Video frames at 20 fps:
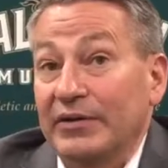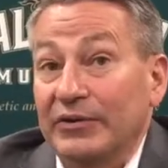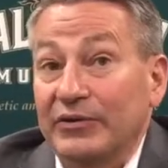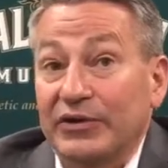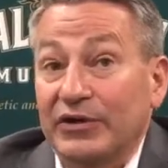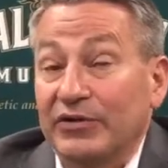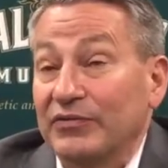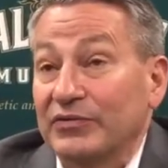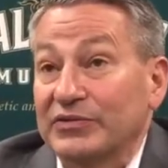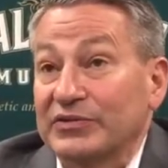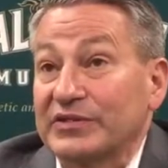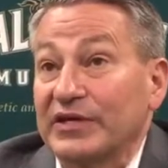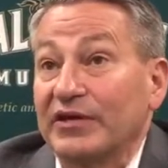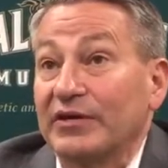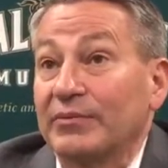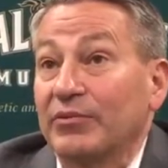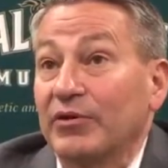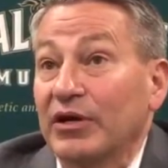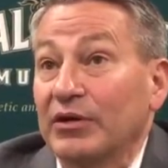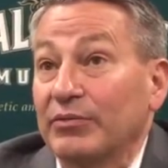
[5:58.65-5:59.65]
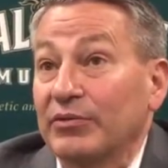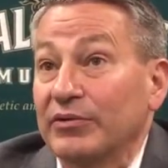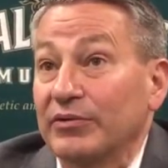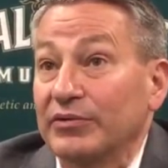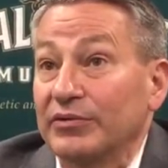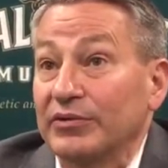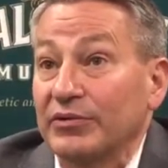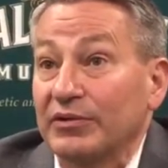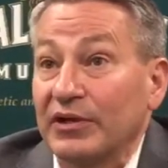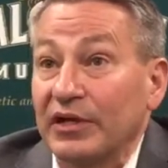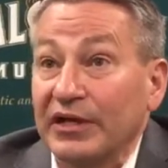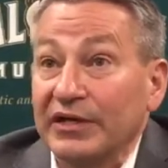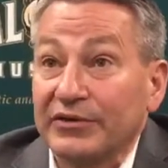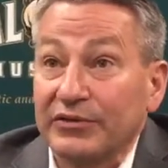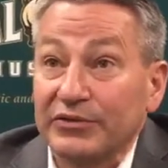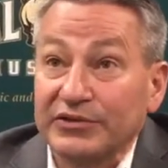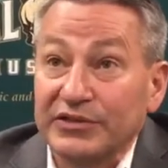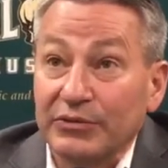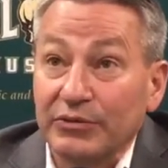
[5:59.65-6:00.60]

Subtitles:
I don't care if it was Santa Barbara or the Lakers